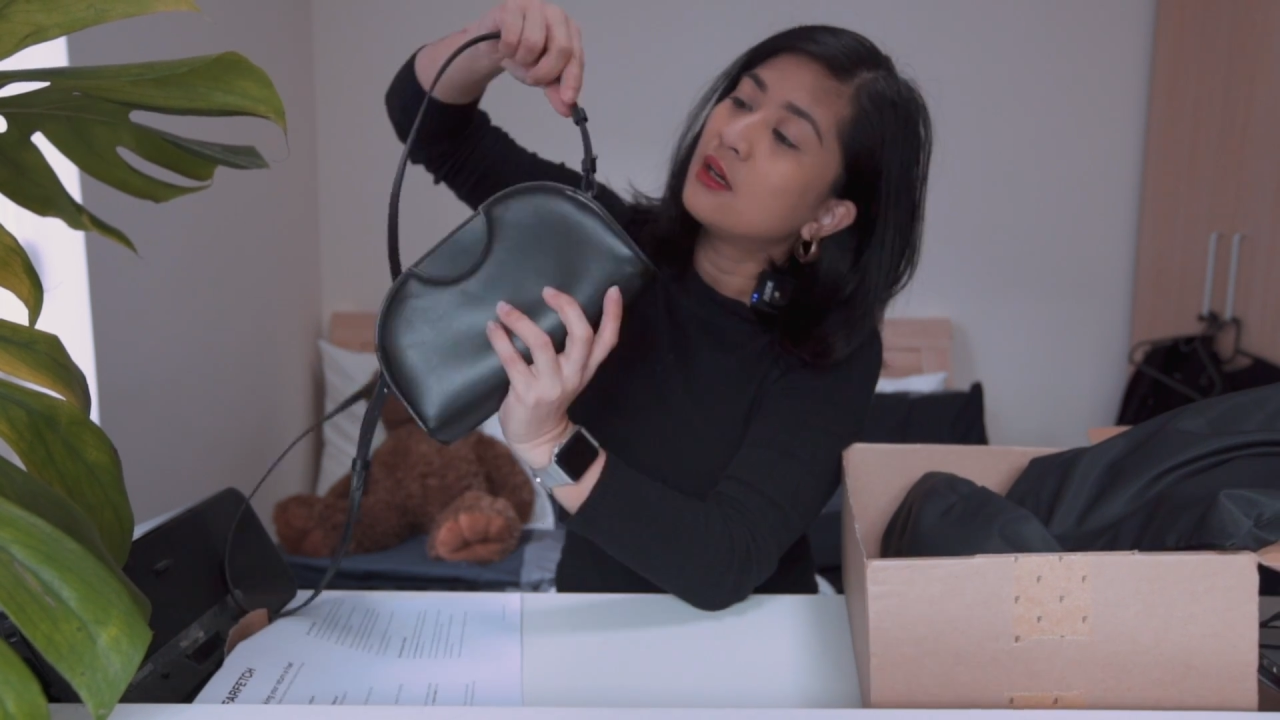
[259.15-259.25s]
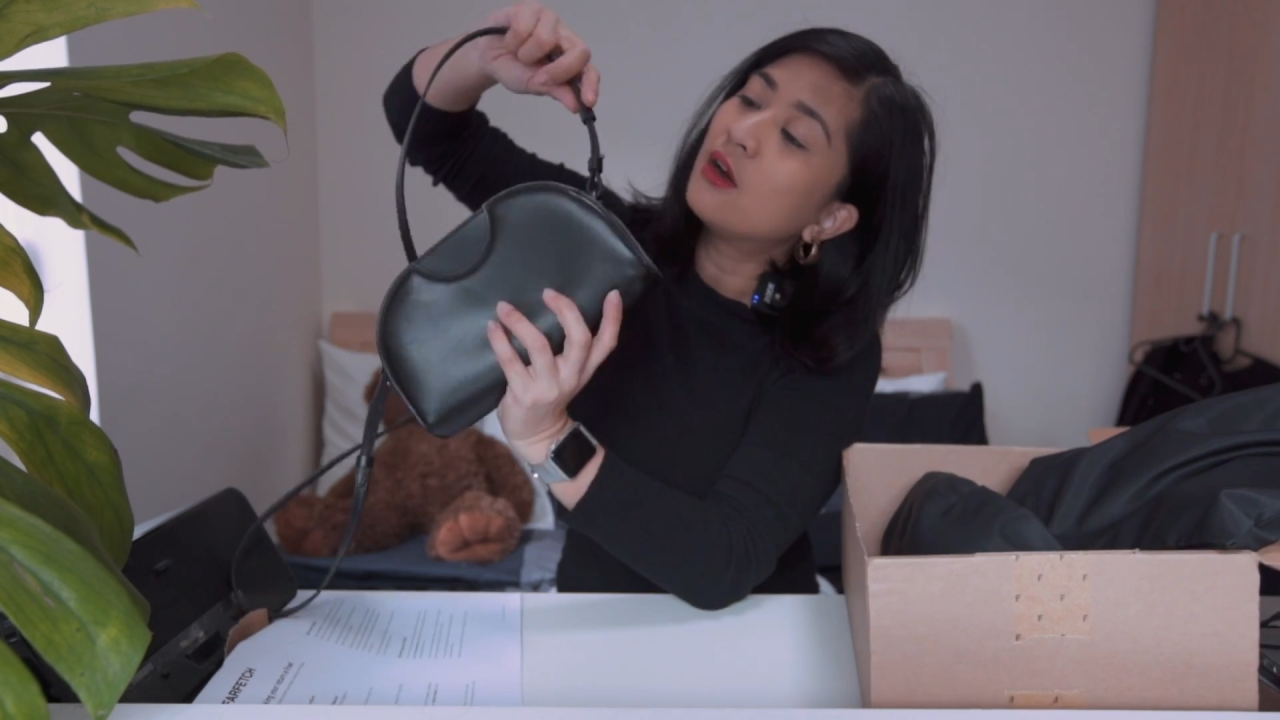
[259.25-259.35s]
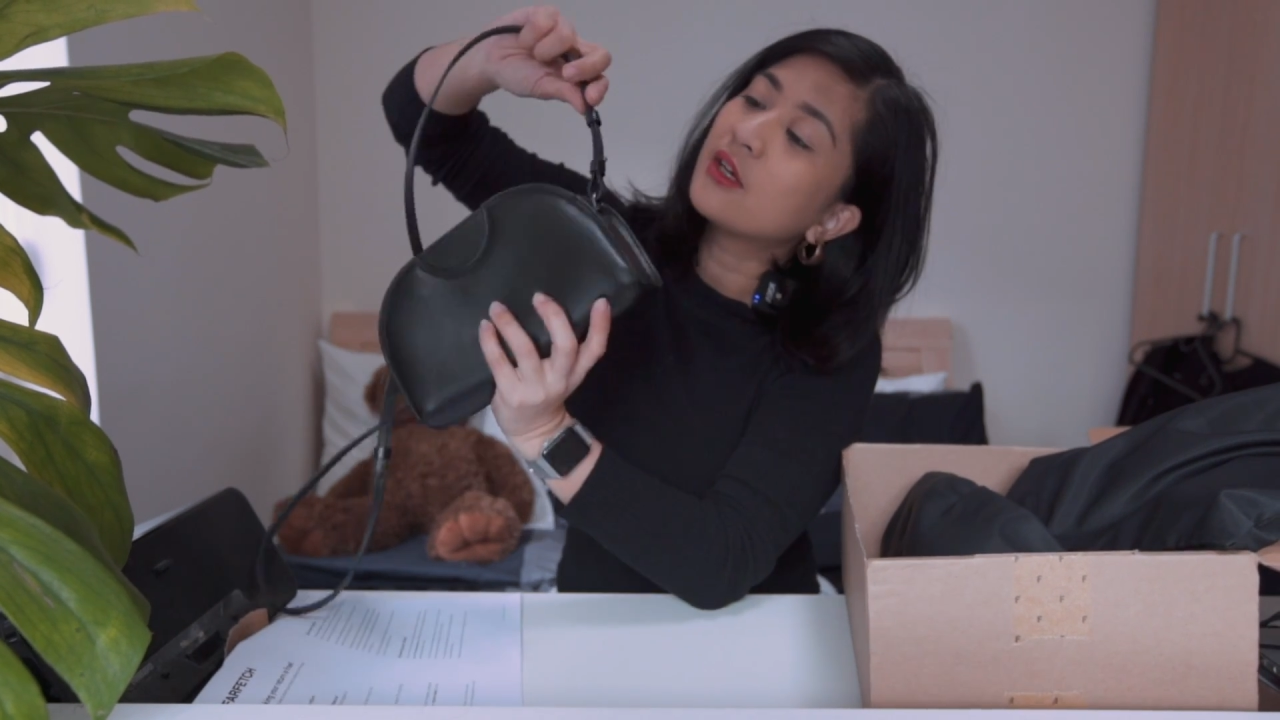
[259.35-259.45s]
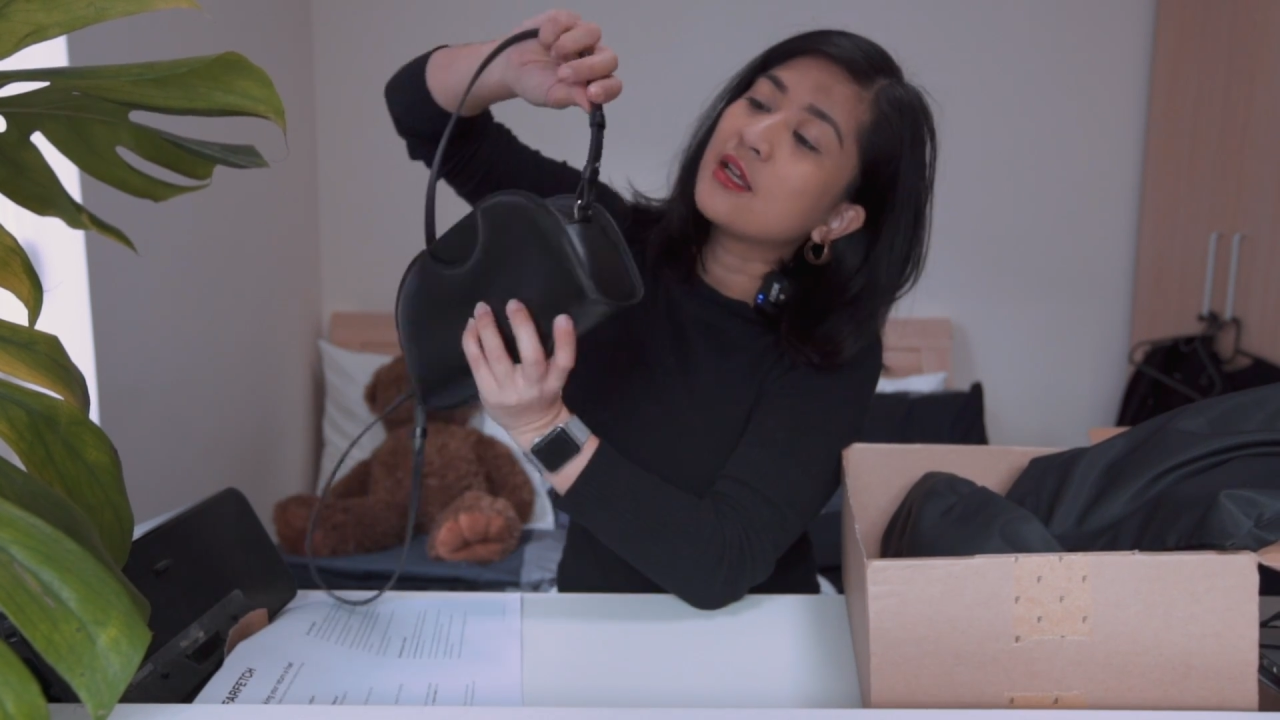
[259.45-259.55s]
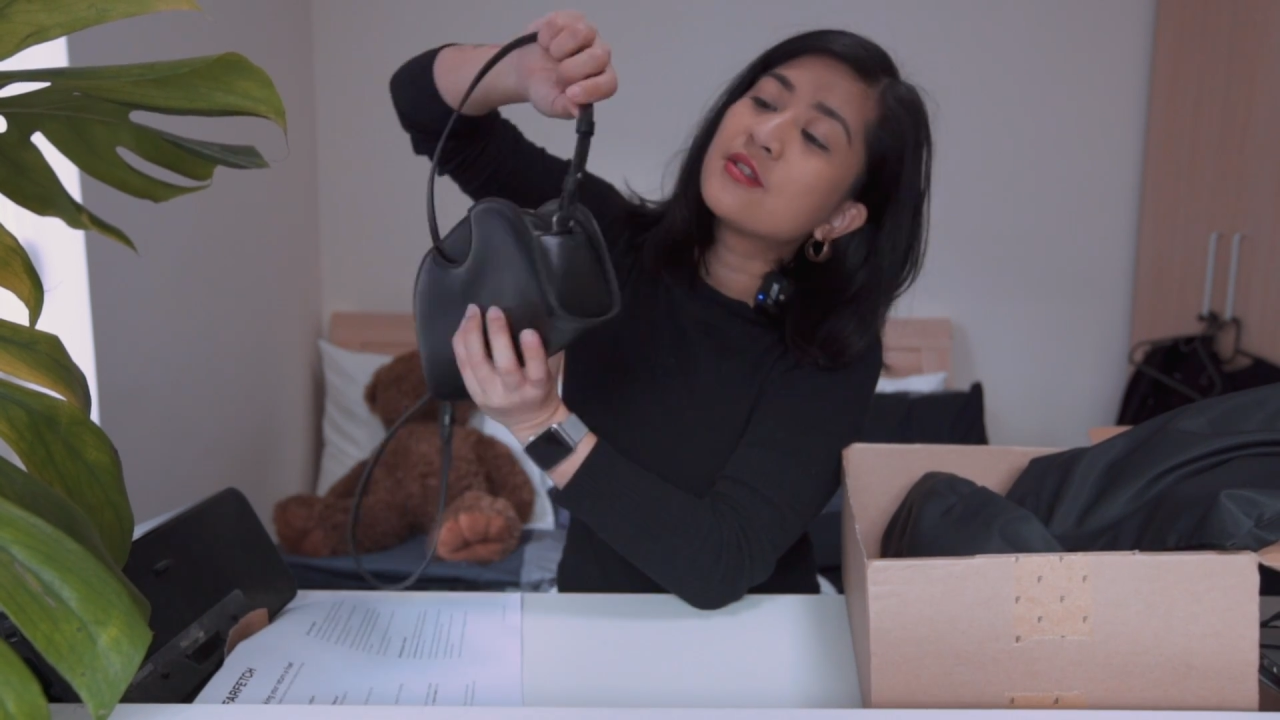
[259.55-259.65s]

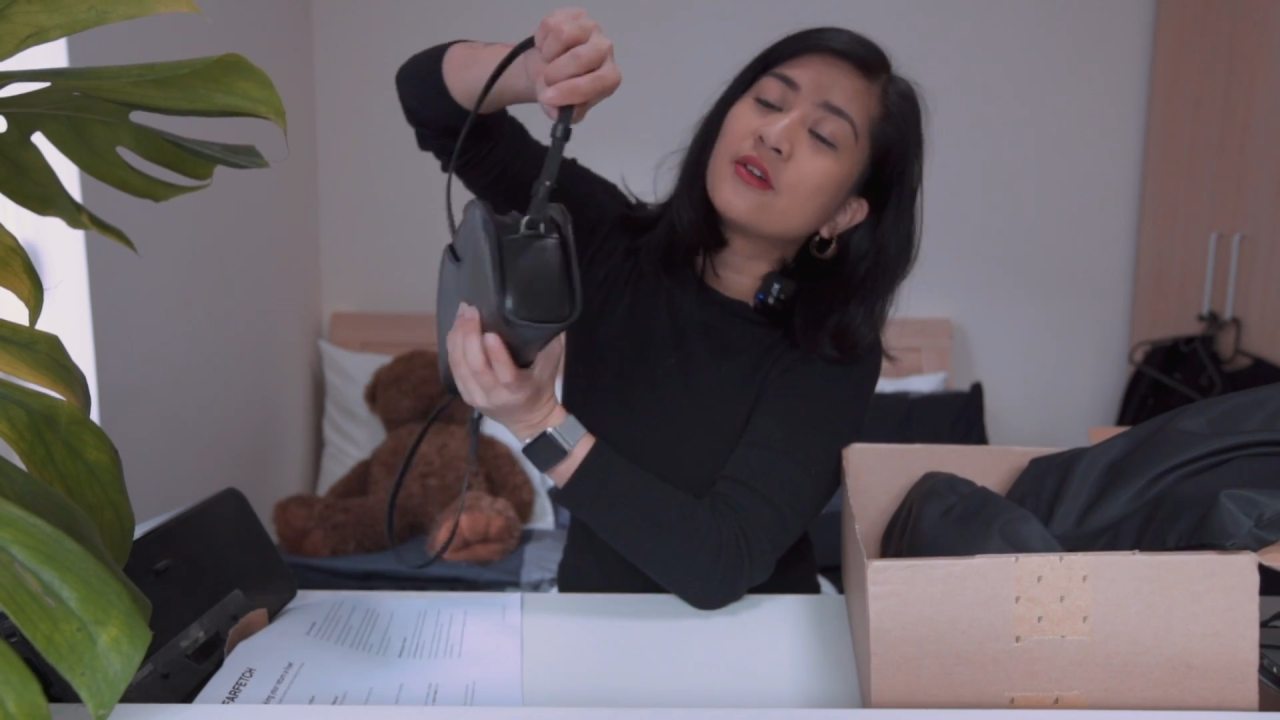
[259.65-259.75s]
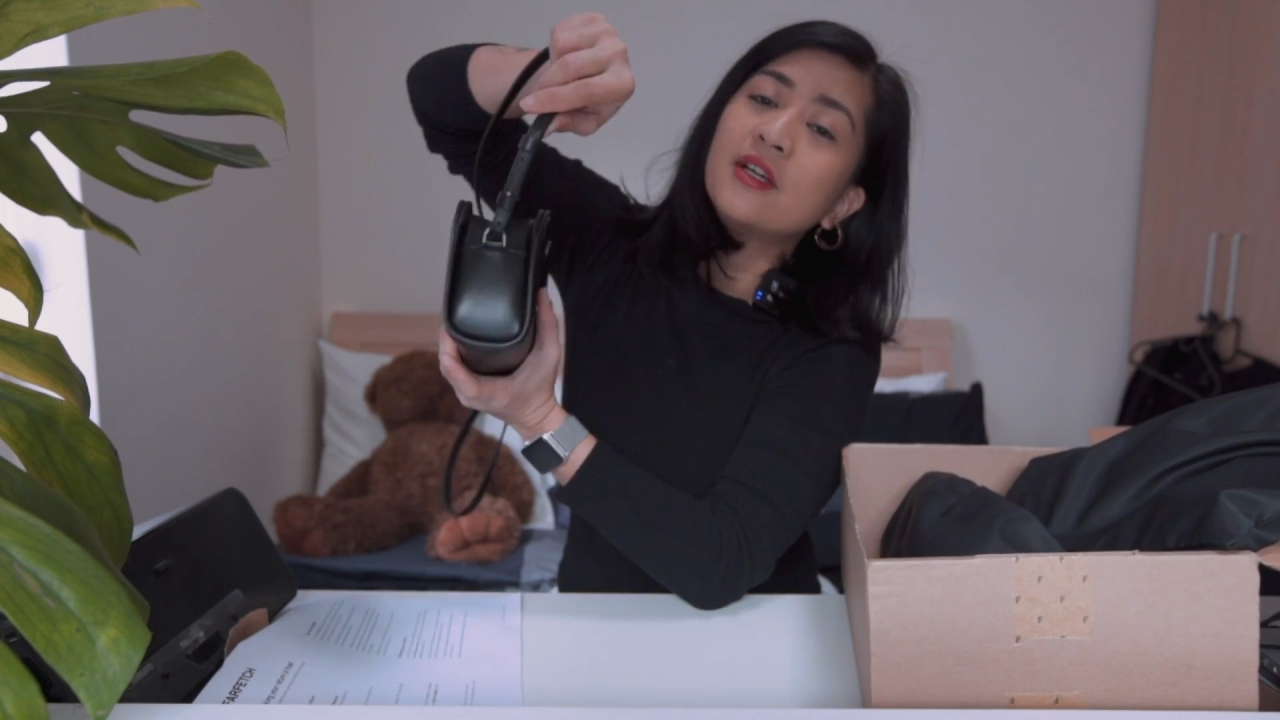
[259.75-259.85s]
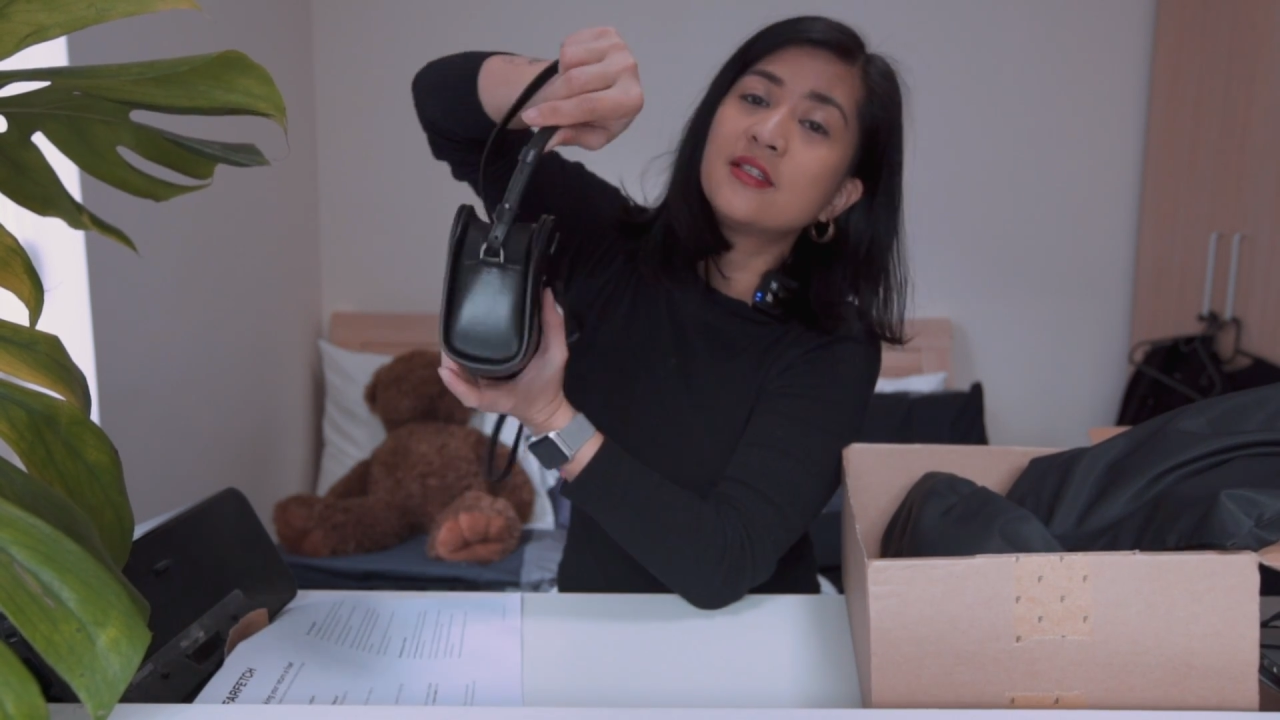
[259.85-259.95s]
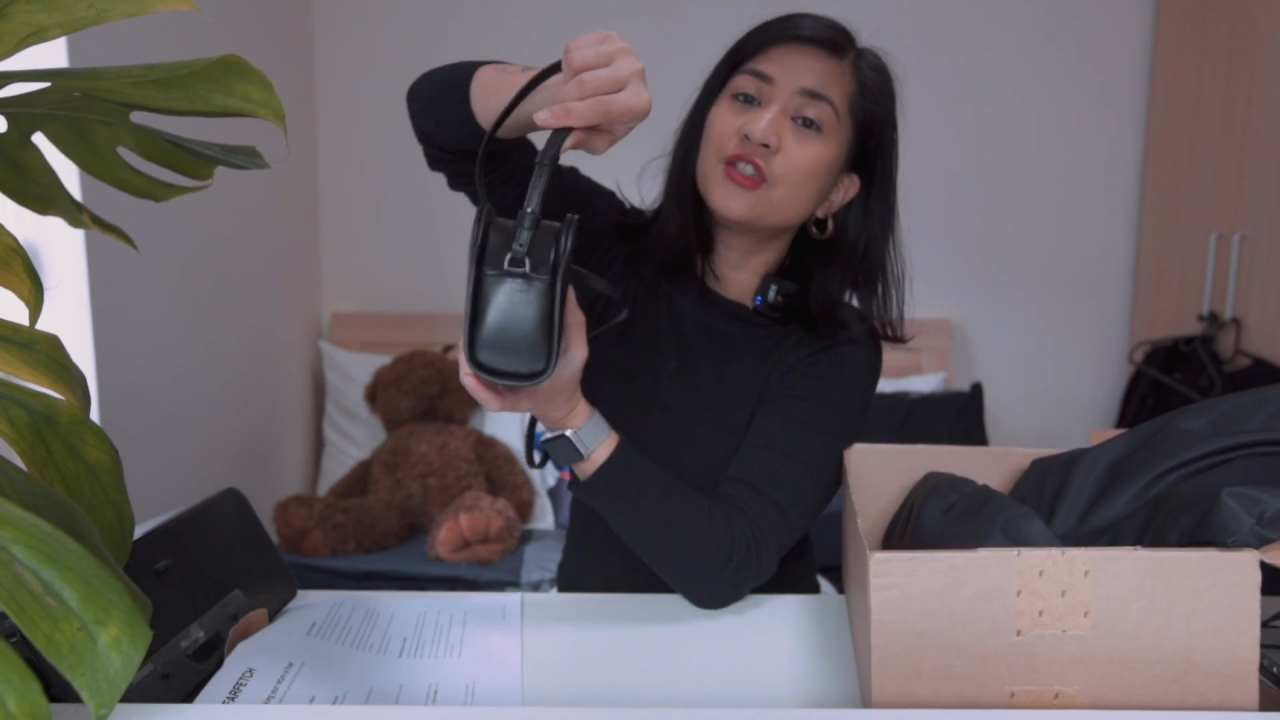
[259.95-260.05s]
Okay, so it's